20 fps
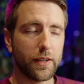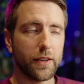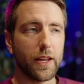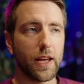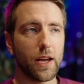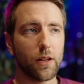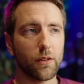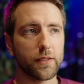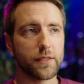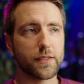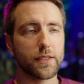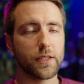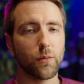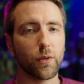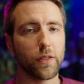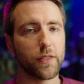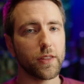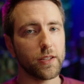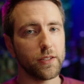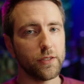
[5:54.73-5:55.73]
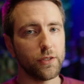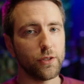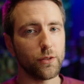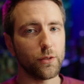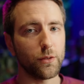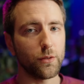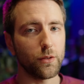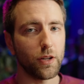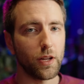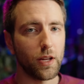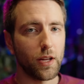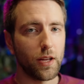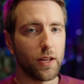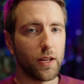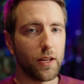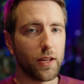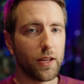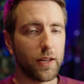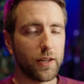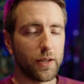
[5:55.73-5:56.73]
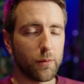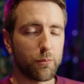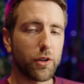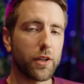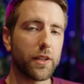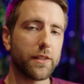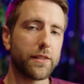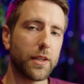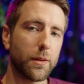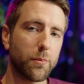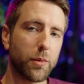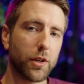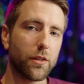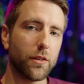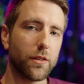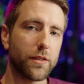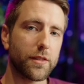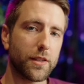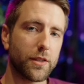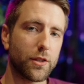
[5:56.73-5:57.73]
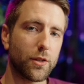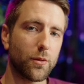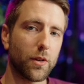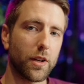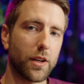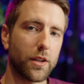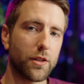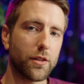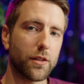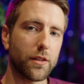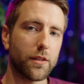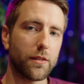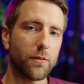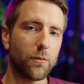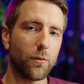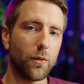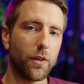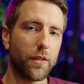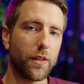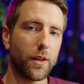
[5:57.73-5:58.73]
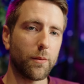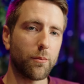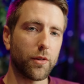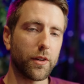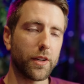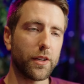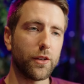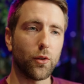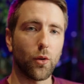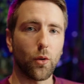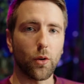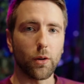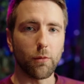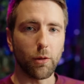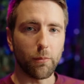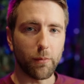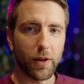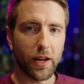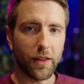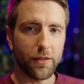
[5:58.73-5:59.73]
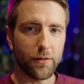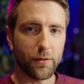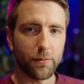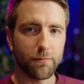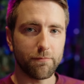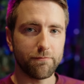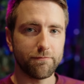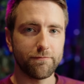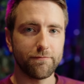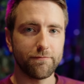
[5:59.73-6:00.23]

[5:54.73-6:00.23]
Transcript: Now let's see what they do in a pretty typical situation with a pretty normal bathroom.